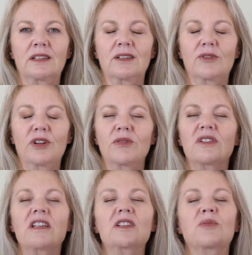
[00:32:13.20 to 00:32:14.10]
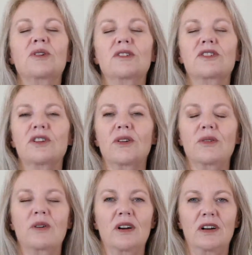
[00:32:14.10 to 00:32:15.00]
We don't need to put a
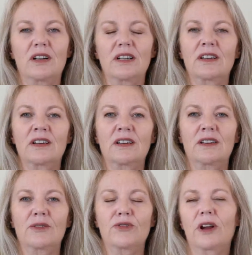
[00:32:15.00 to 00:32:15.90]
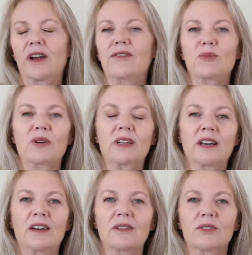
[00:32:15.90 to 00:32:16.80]
show on for everybody
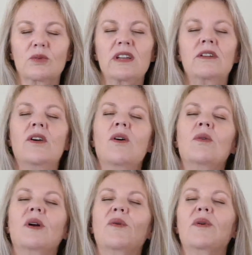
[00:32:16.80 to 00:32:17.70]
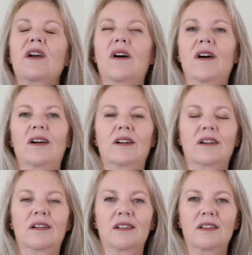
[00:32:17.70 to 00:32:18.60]
else. We know where we are.